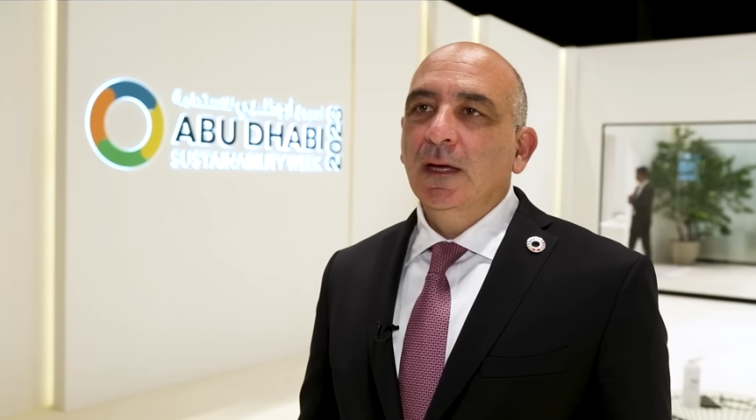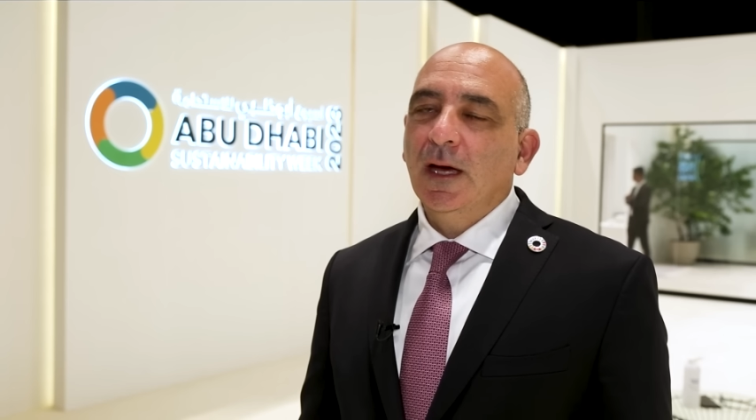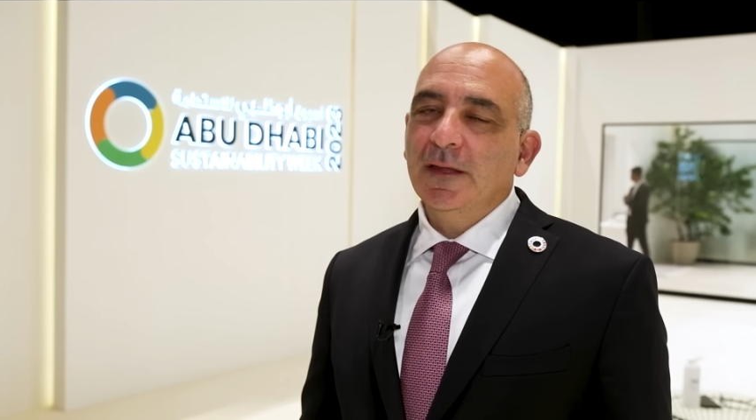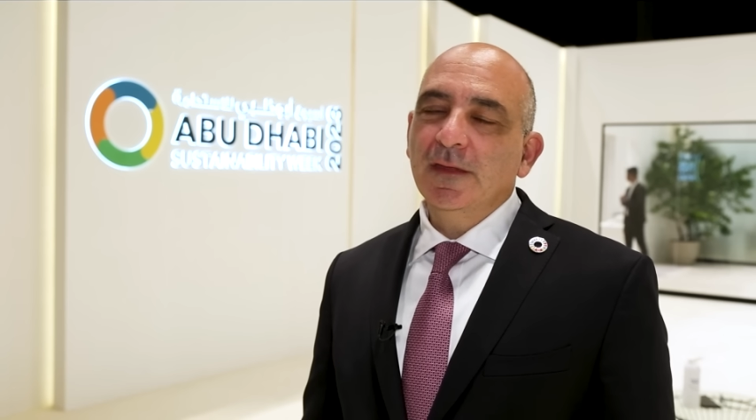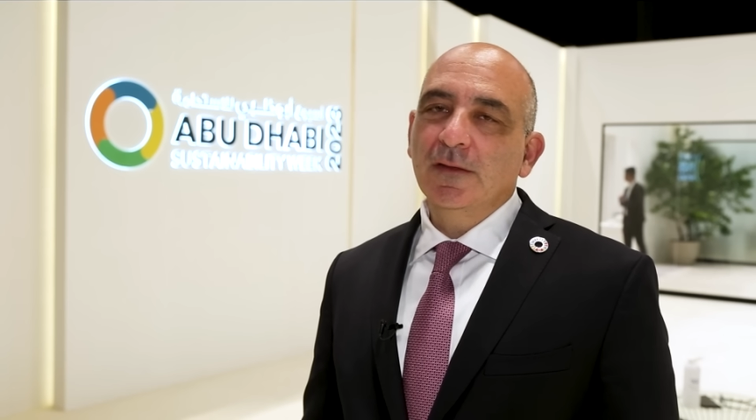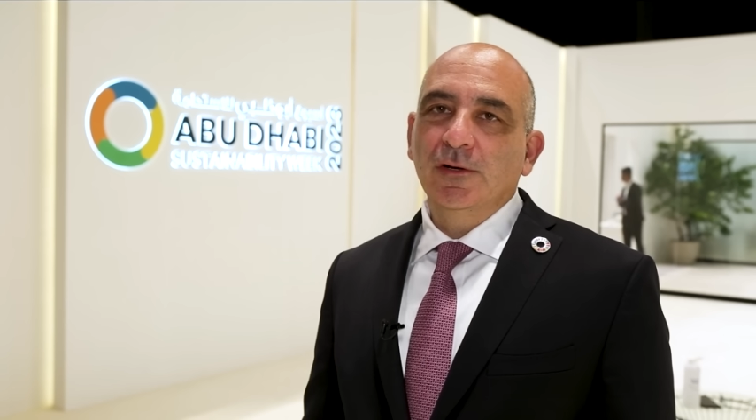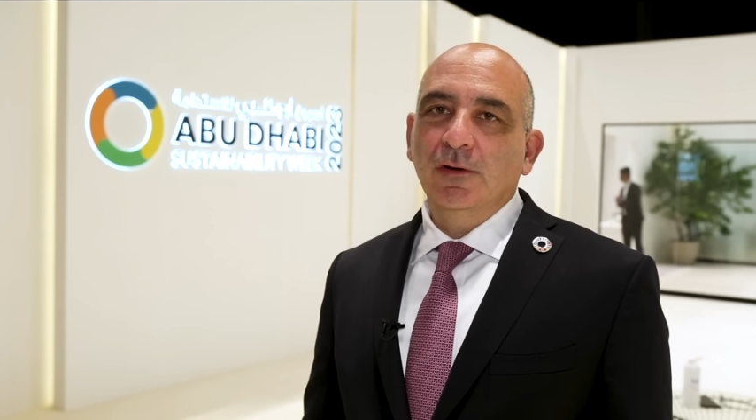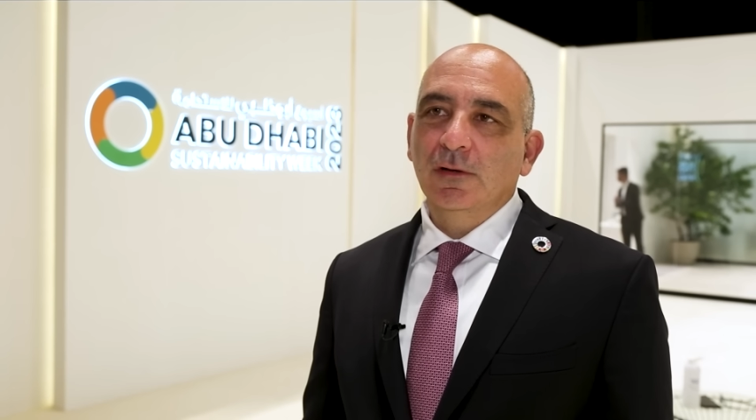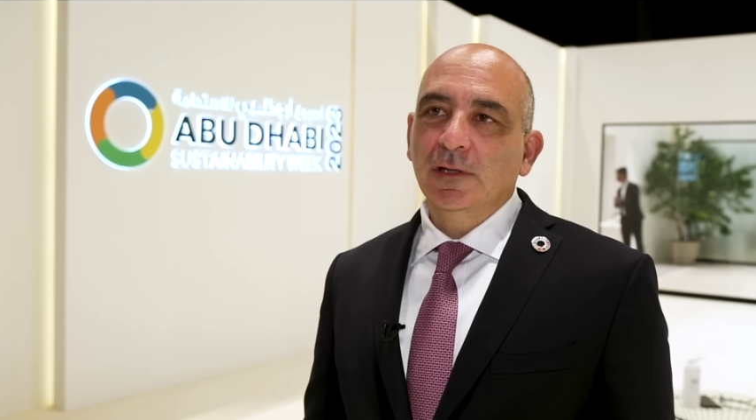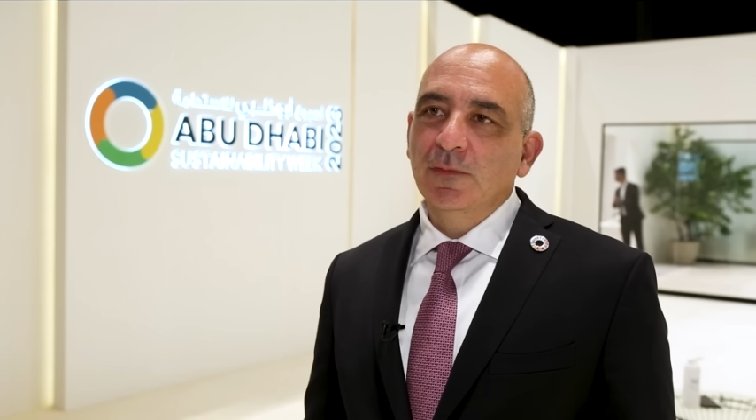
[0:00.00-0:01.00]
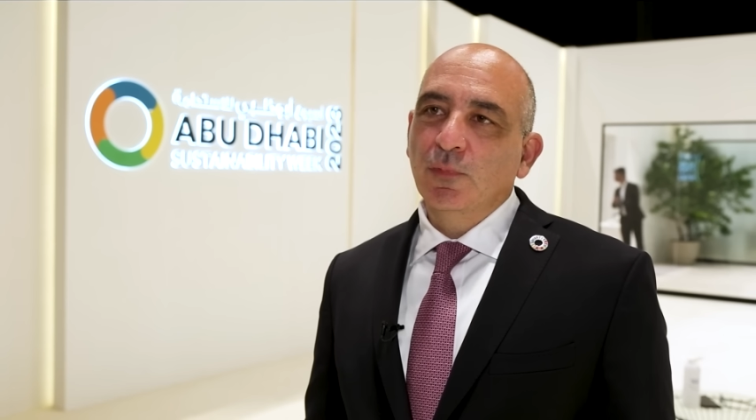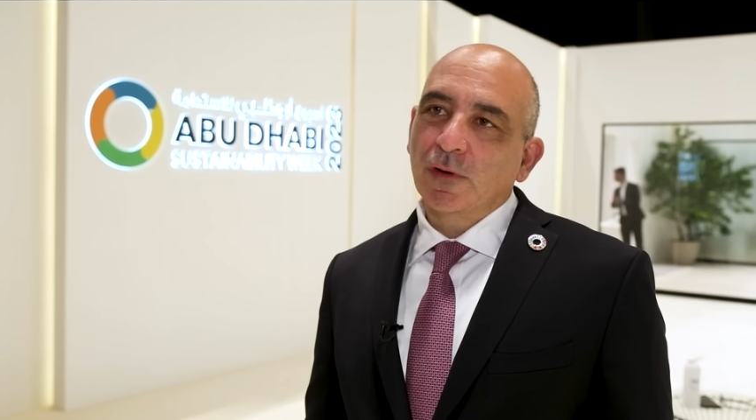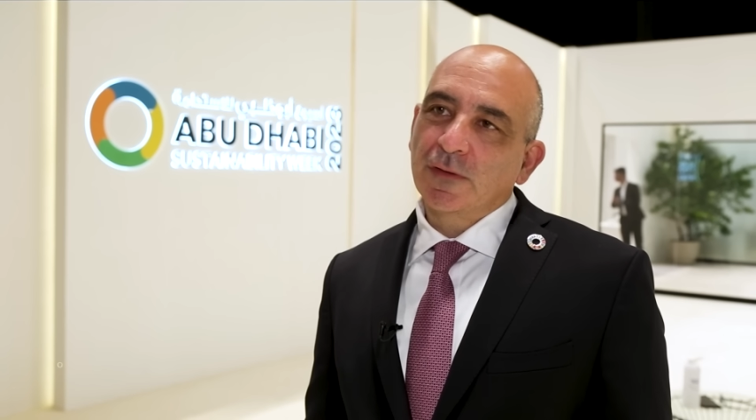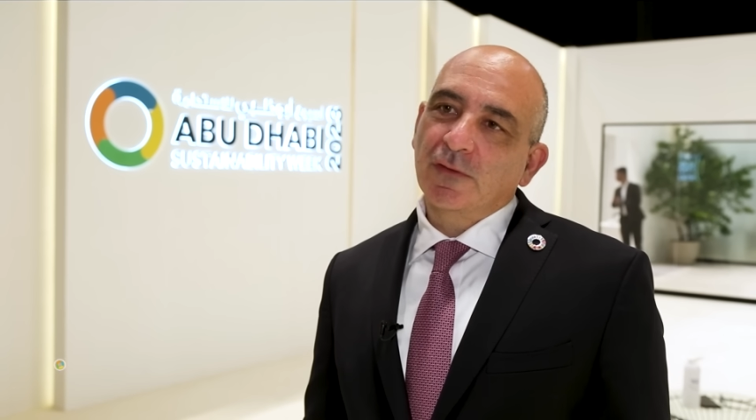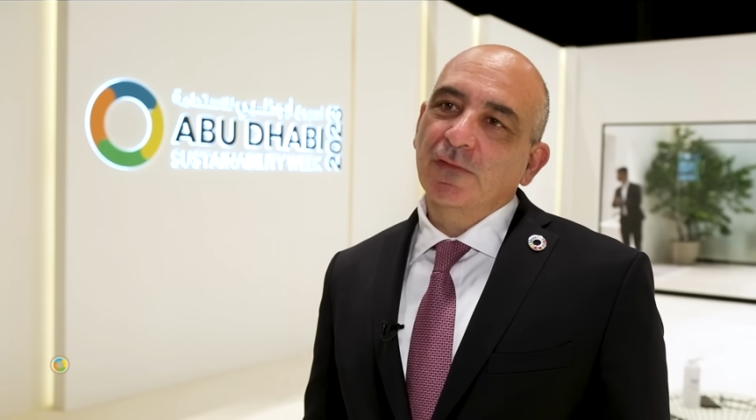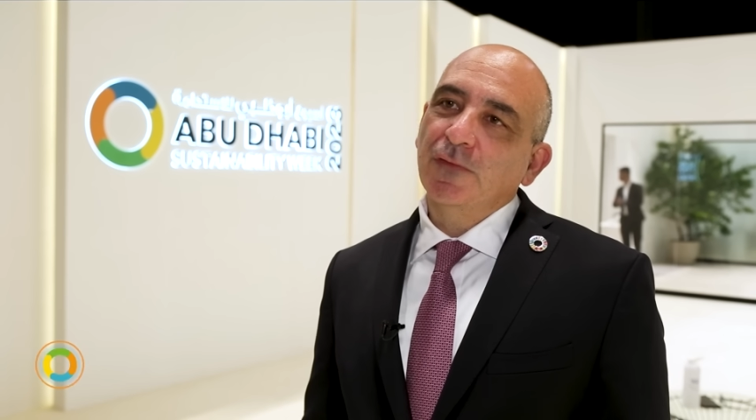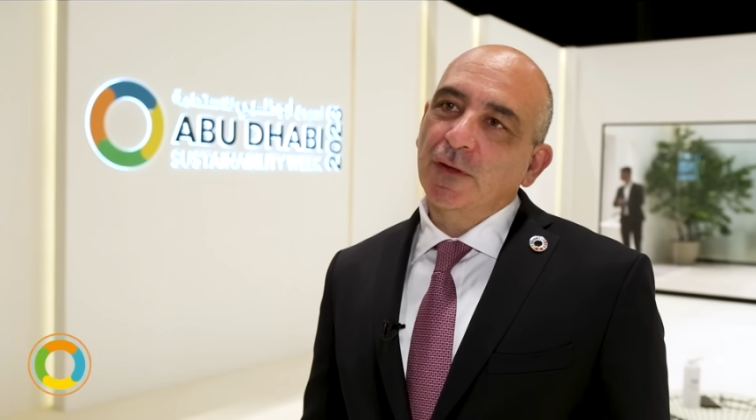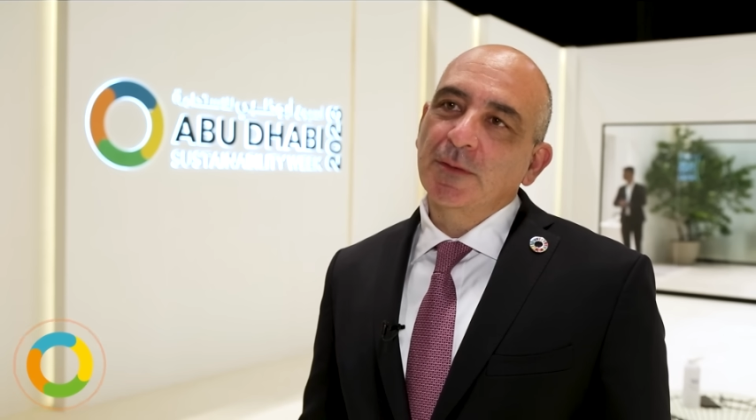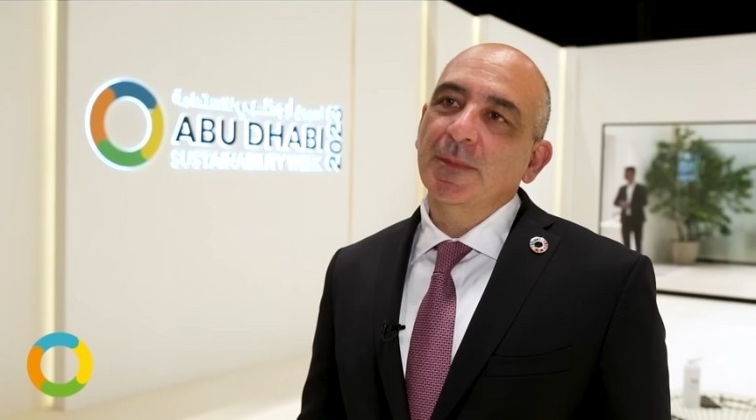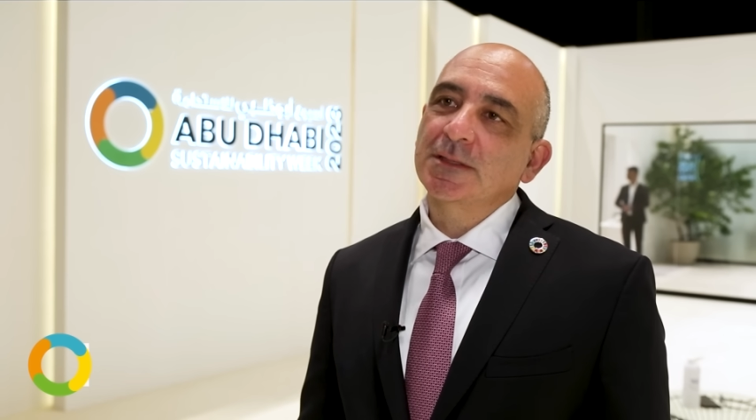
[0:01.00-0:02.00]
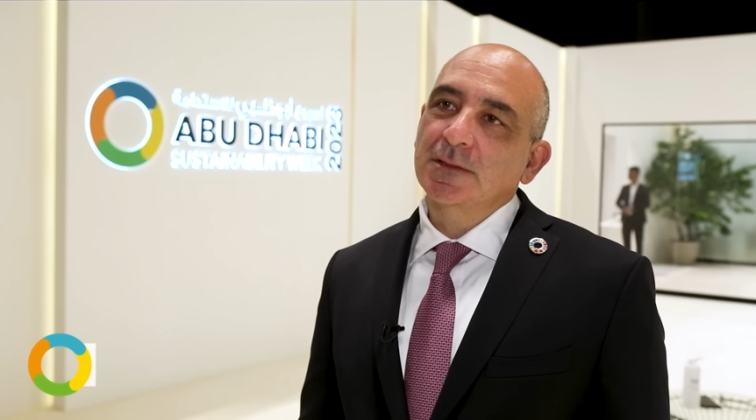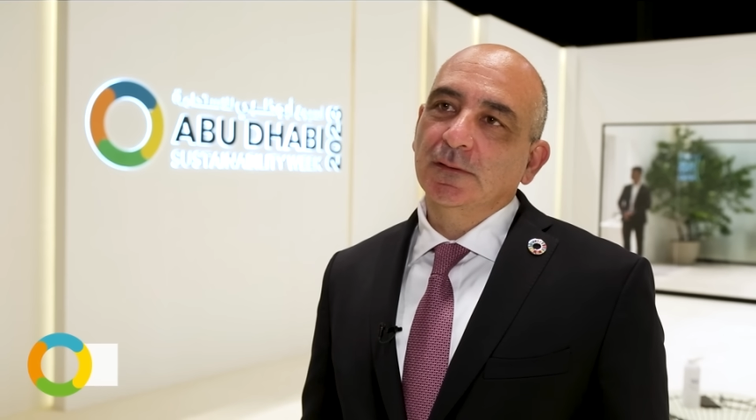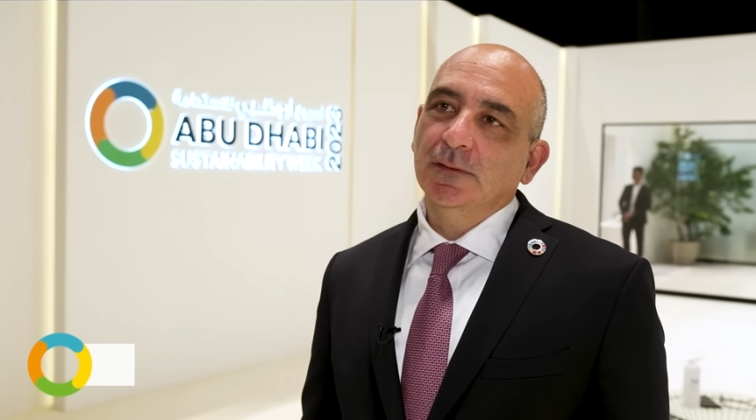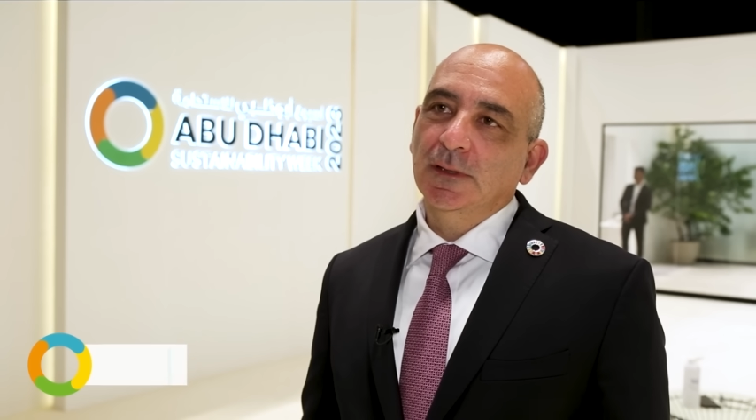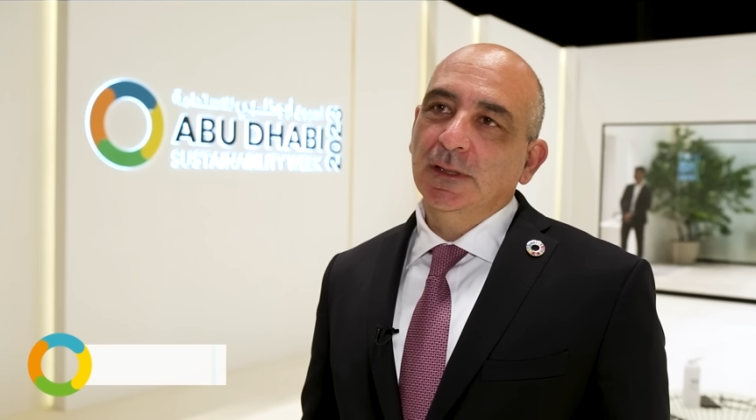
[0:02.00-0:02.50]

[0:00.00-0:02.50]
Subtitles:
I think they're not only important, they're fundamental.